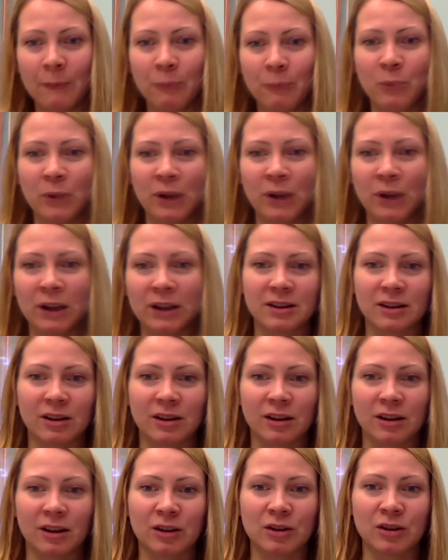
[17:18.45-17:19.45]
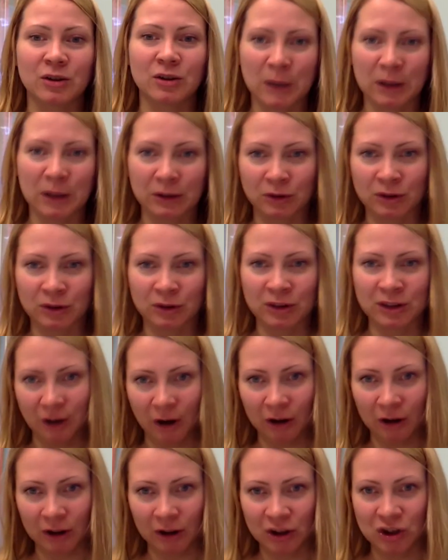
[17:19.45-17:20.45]
but to spend on
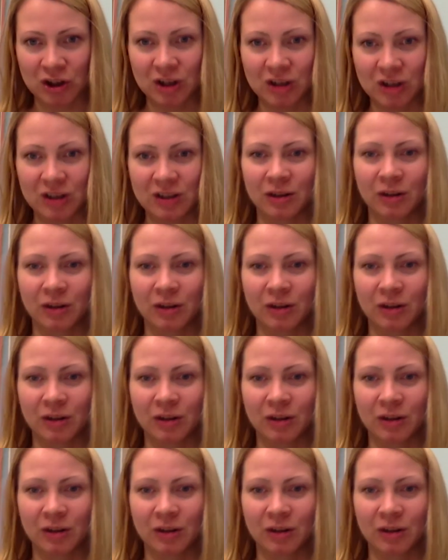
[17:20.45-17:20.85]
technologies,